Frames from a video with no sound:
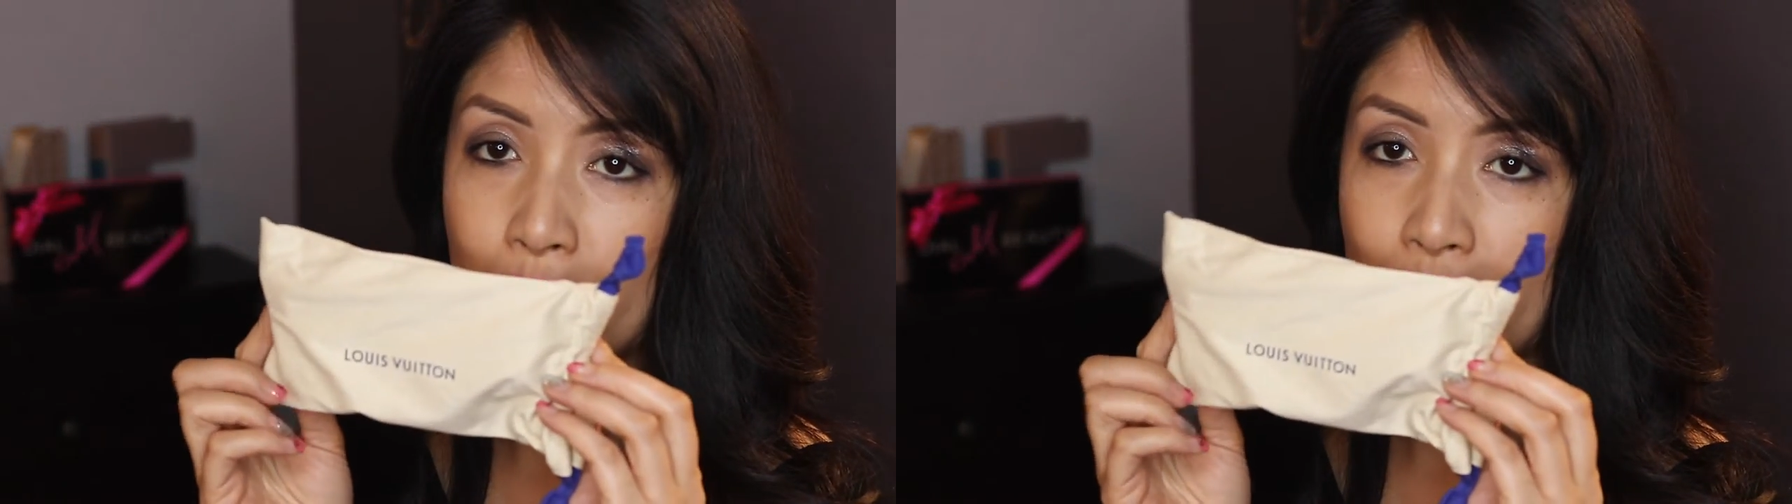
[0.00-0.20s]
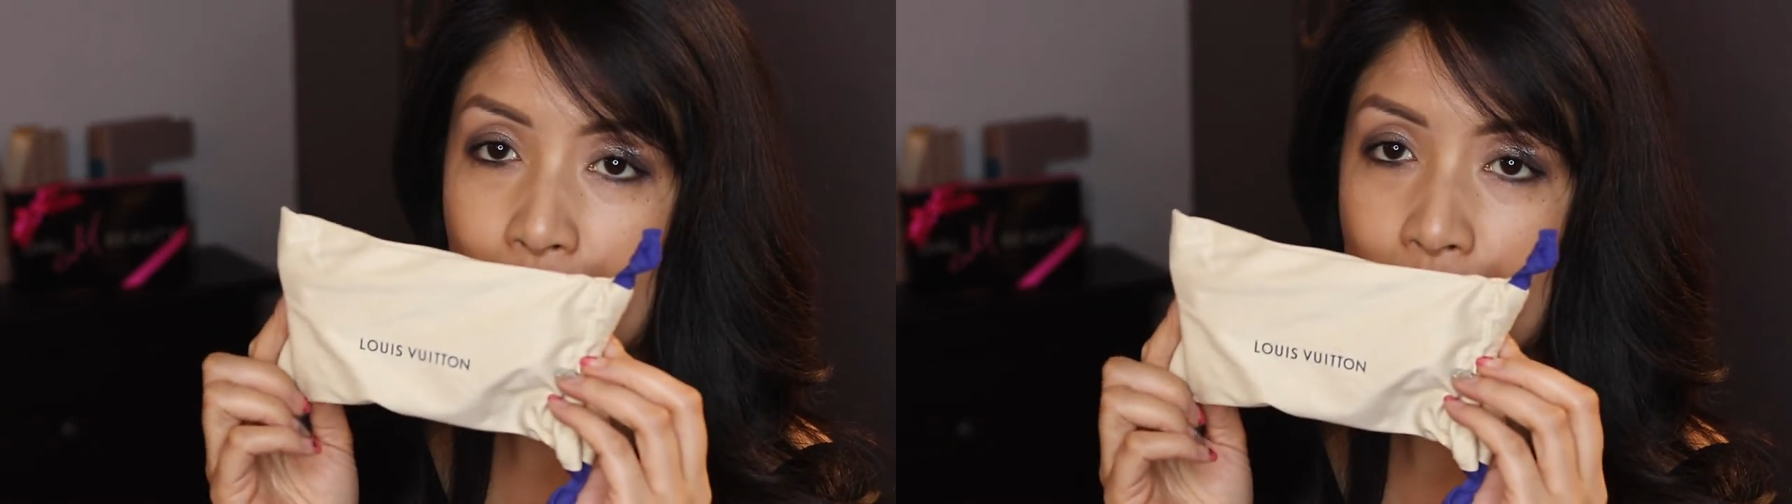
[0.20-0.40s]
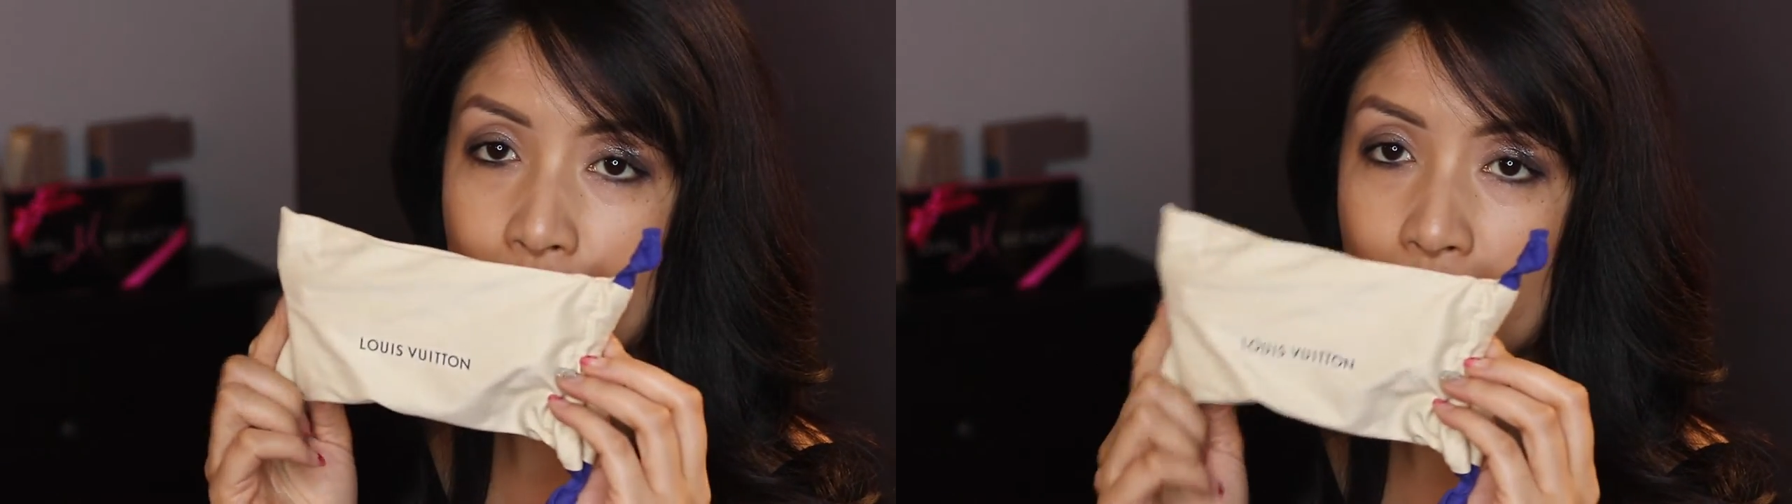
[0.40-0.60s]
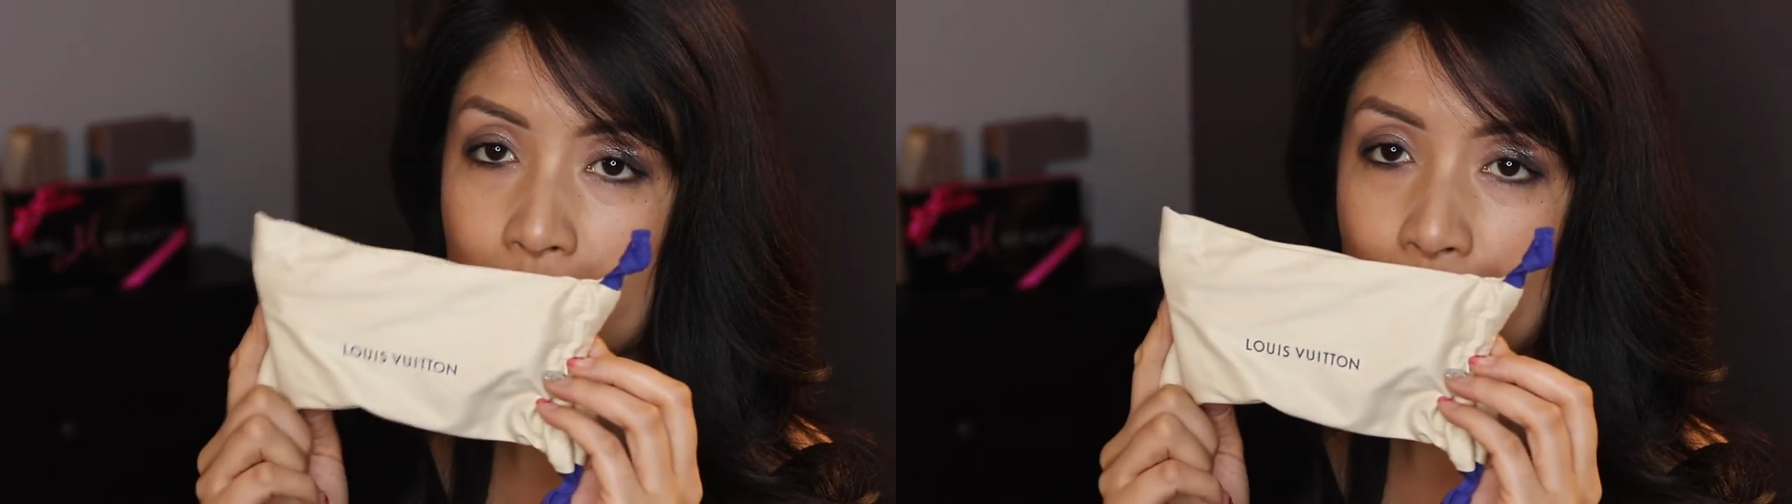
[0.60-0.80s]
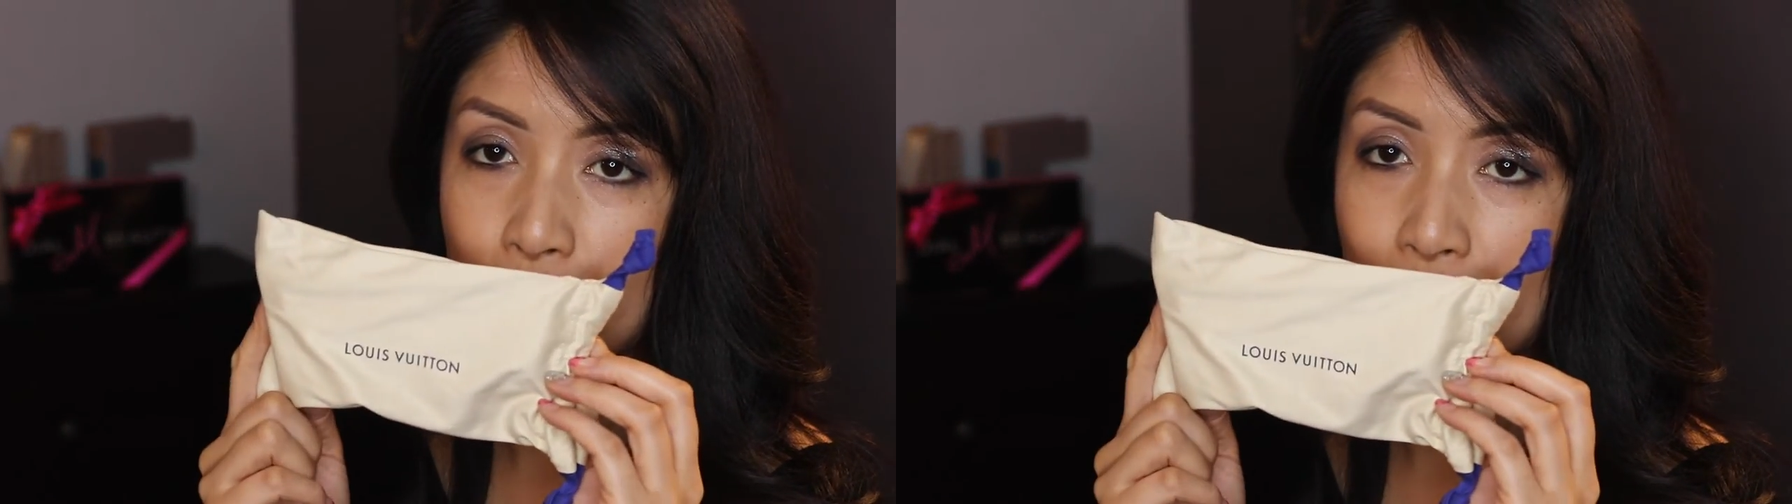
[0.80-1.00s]
because
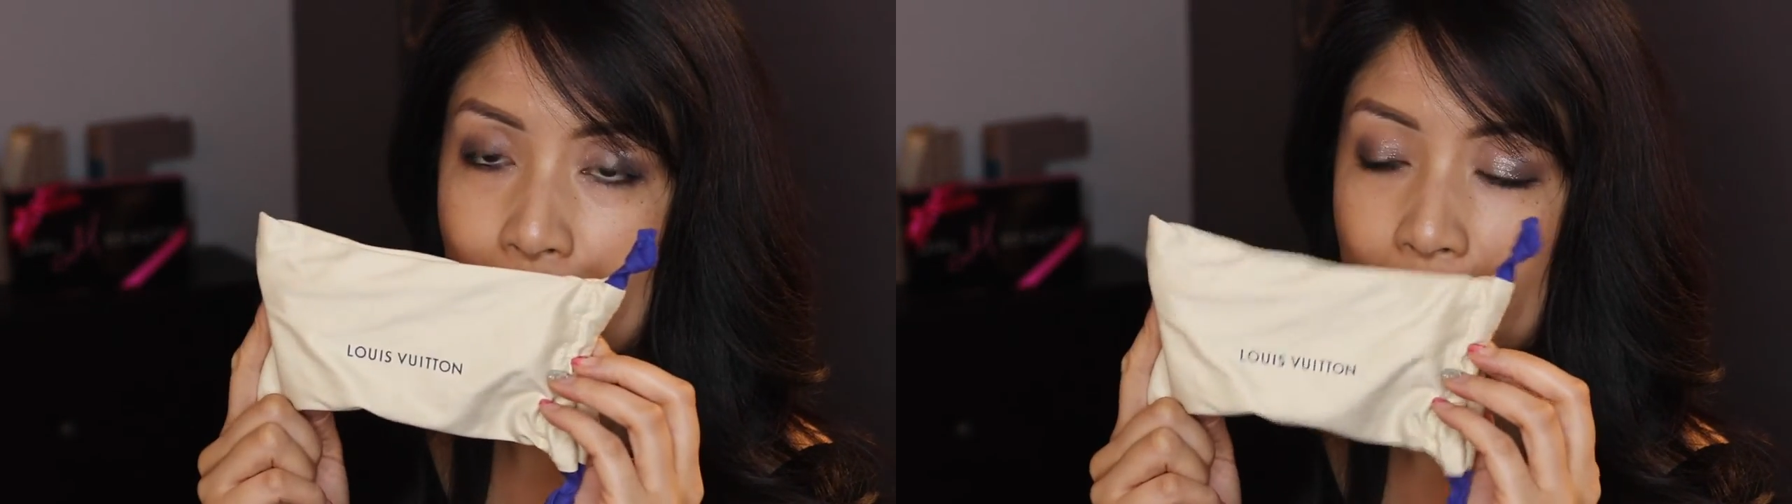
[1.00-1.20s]
this is what